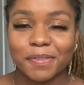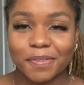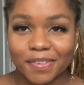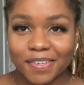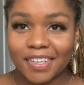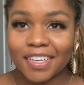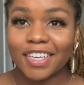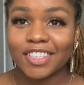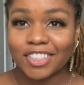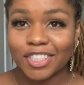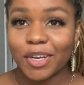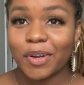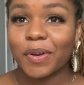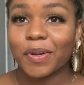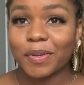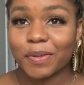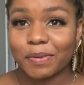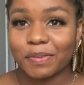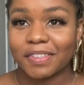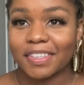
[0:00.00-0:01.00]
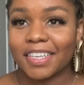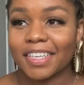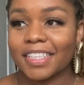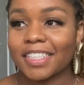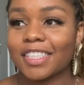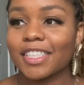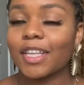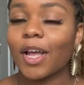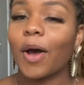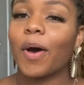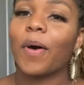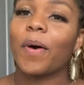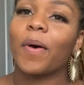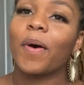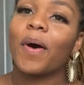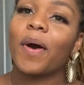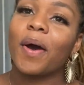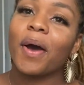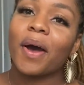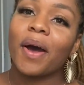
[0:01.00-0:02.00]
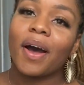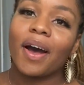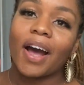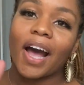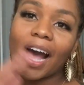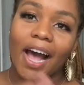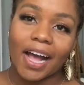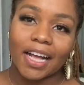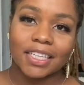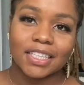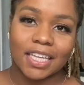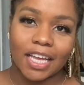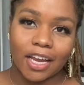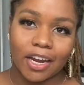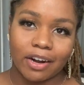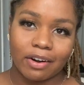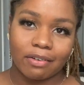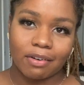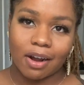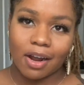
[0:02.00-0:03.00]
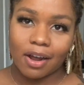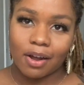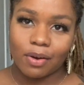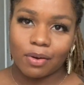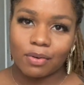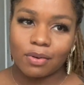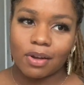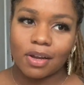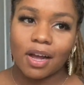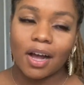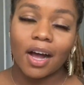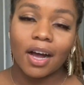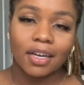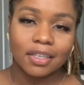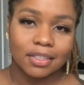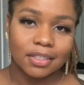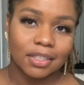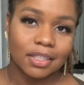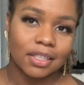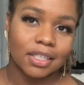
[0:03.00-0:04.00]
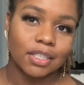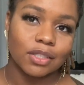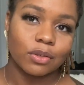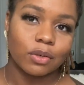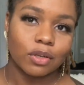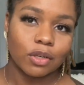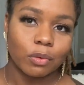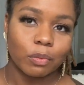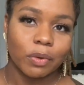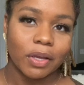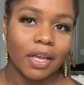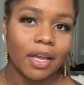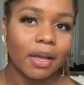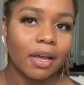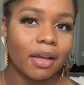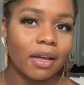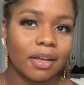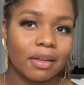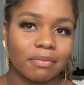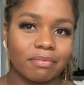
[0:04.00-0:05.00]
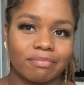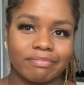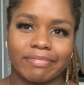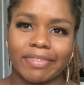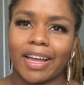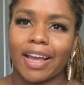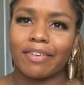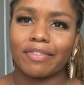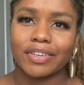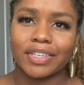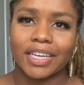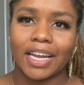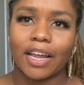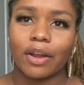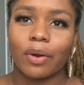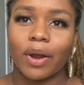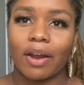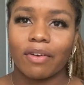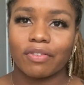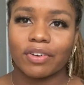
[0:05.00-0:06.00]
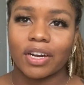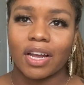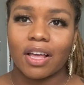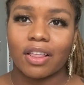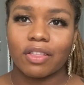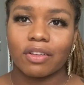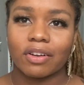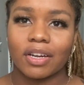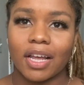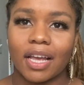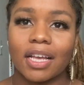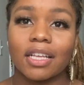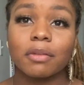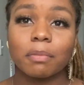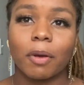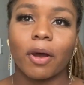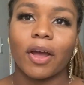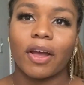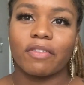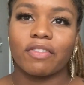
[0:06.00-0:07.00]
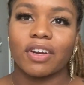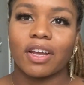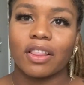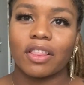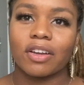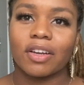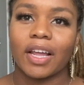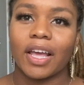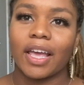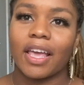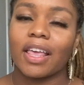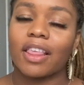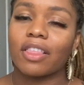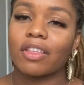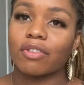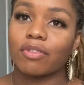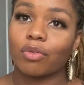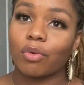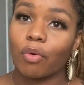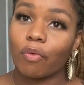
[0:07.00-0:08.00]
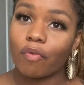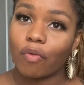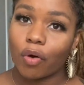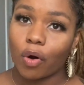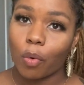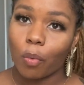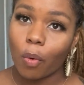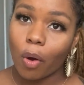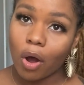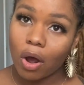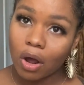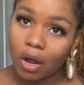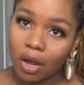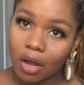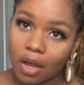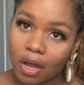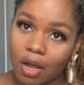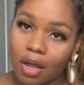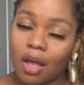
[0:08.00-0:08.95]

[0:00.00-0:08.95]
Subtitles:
lose it. So I take her out constantly during the week, every day or every other day. It's about every other day, either for a walk